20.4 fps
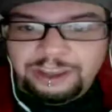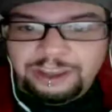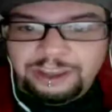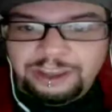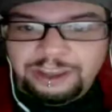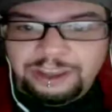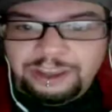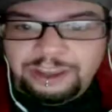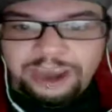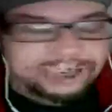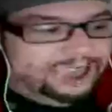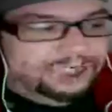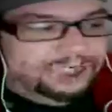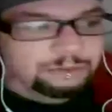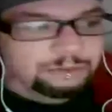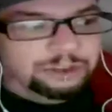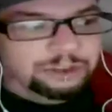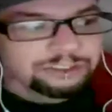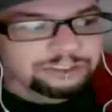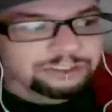wanted,
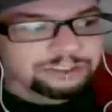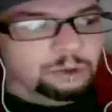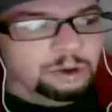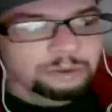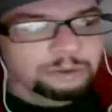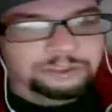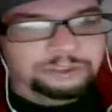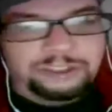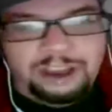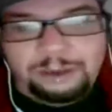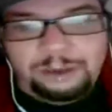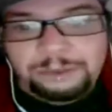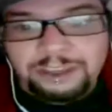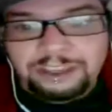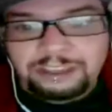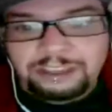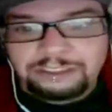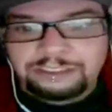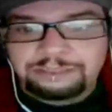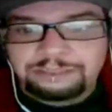and we saw what was
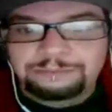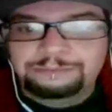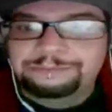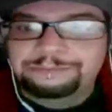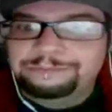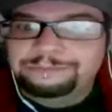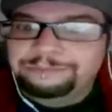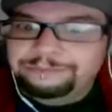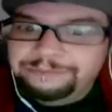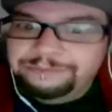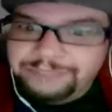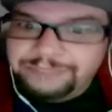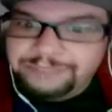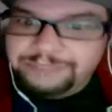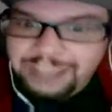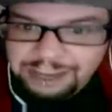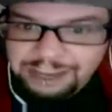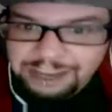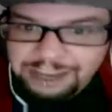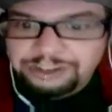coming,
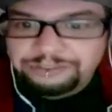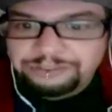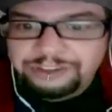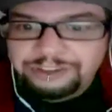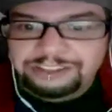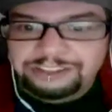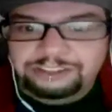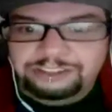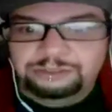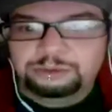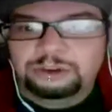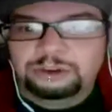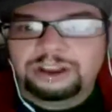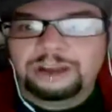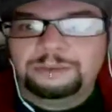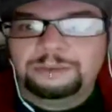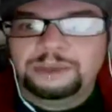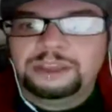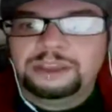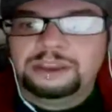the Android devices were
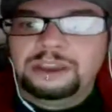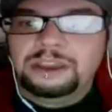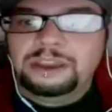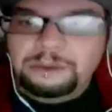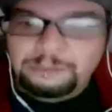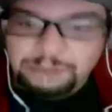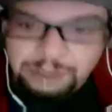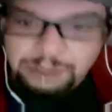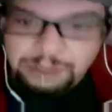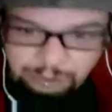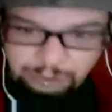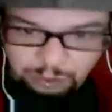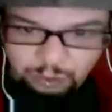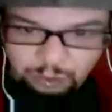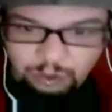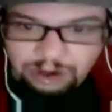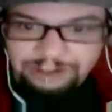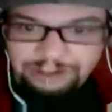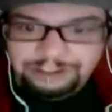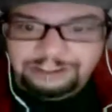coming.
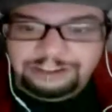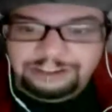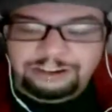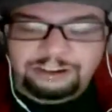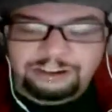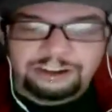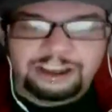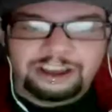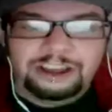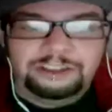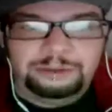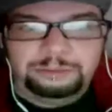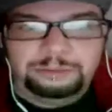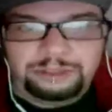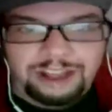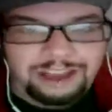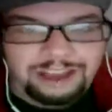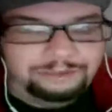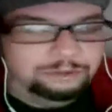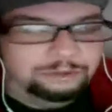People wanted it on other
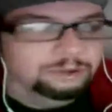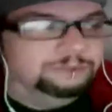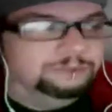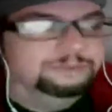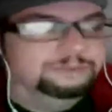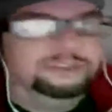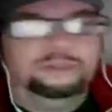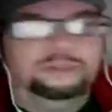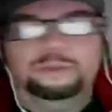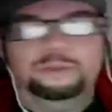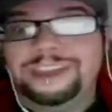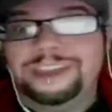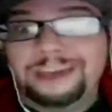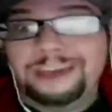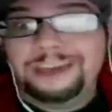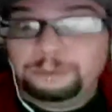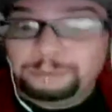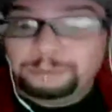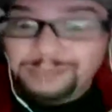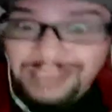platforms. We
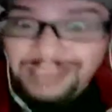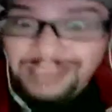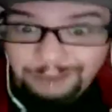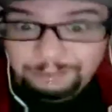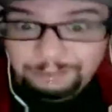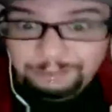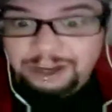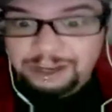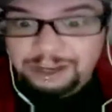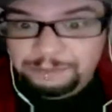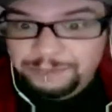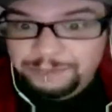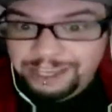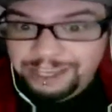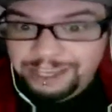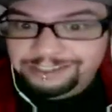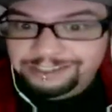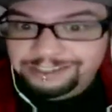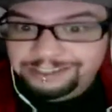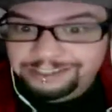have a BlackBerry
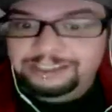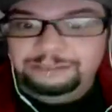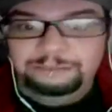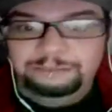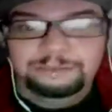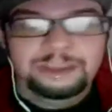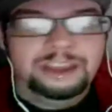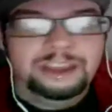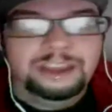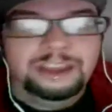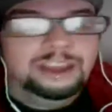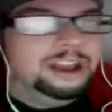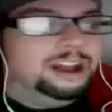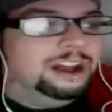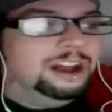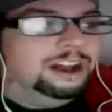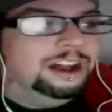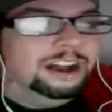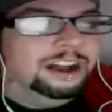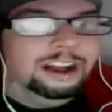beta team.
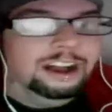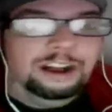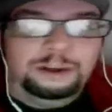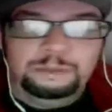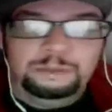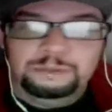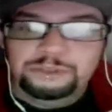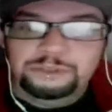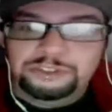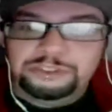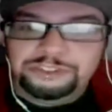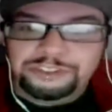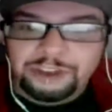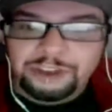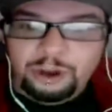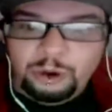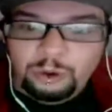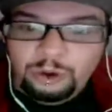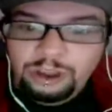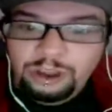
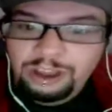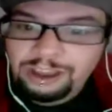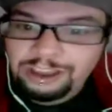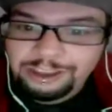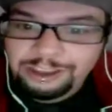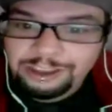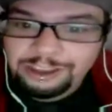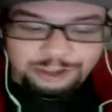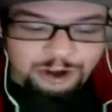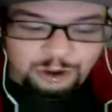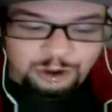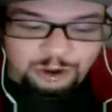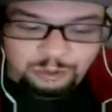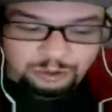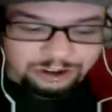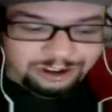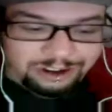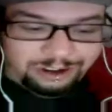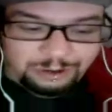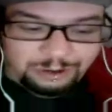So, you know,
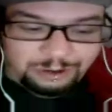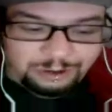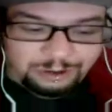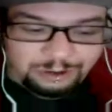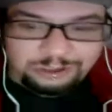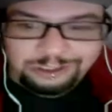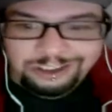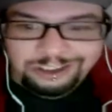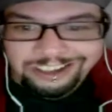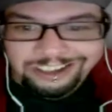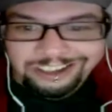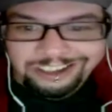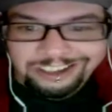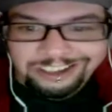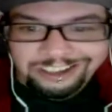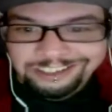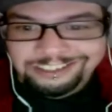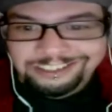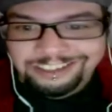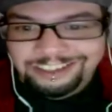we're
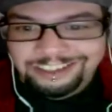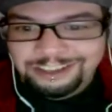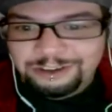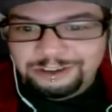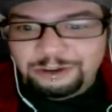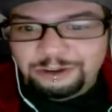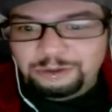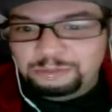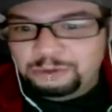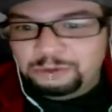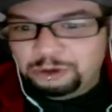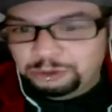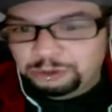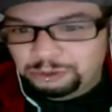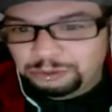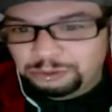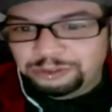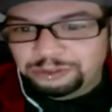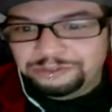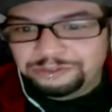looking to get on
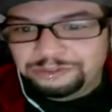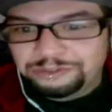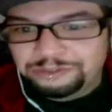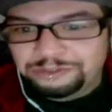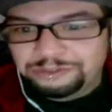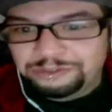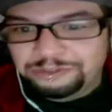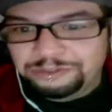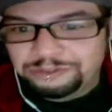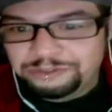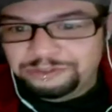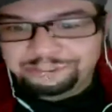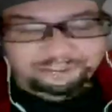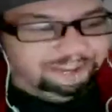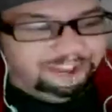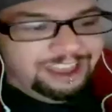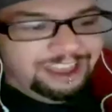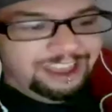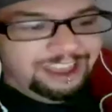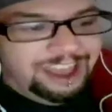multiple devices
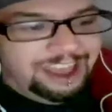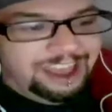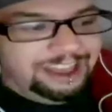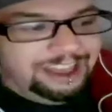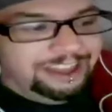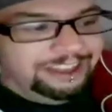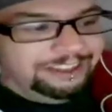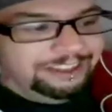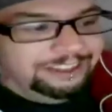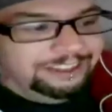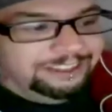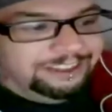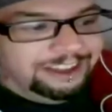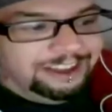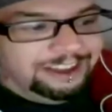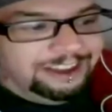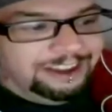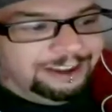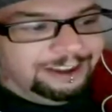and